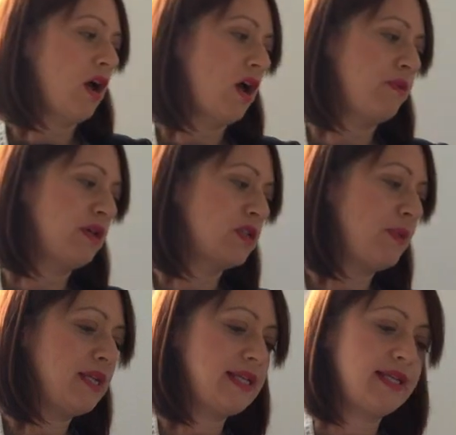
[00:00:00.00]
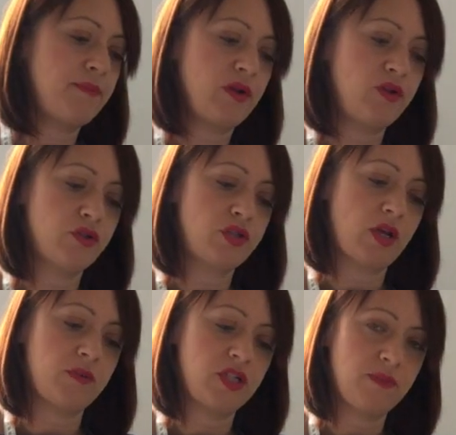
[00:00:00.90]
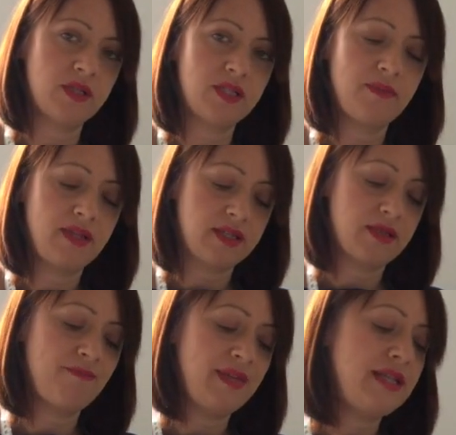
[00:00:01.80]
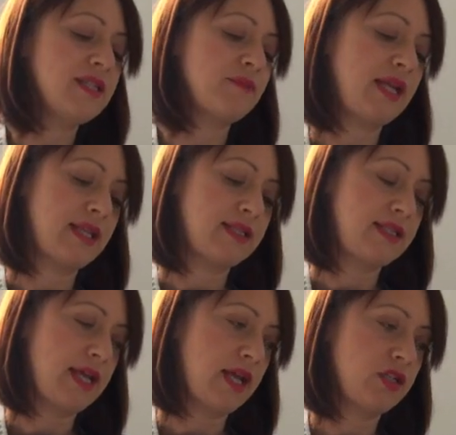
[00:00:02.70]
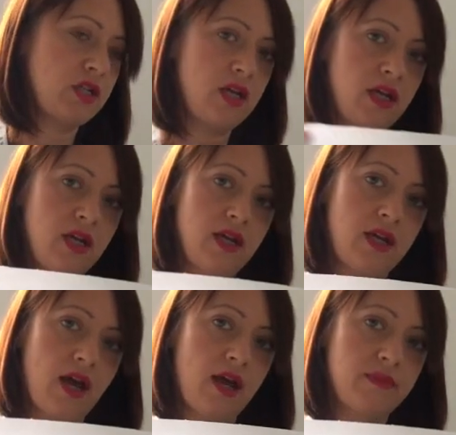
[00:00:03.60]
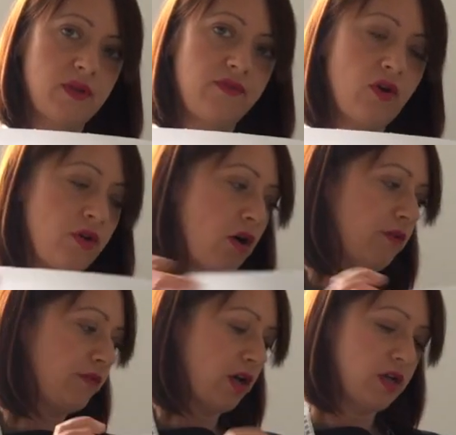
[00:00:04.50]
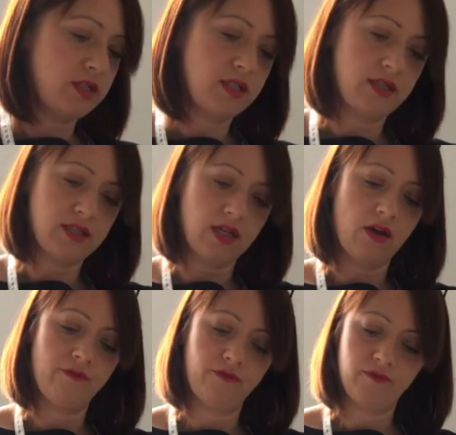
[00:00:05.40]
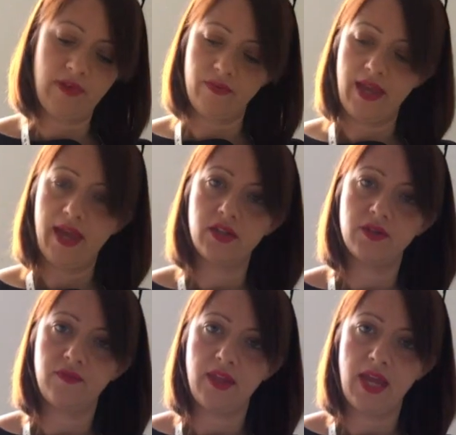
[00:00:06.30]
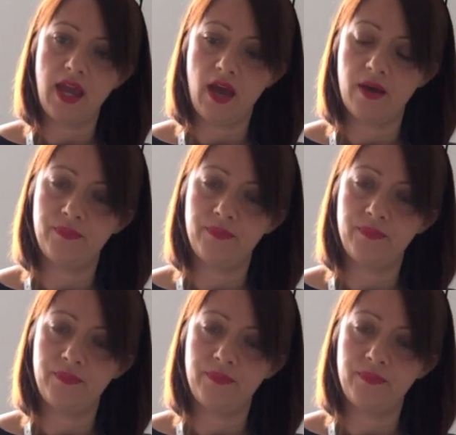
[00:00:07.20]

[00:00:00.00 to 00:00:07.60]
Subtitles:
It'll depend a little bit on your sewing machine, but something that's a medium length stitch. So I've got an offcut that I cut from around the edge of the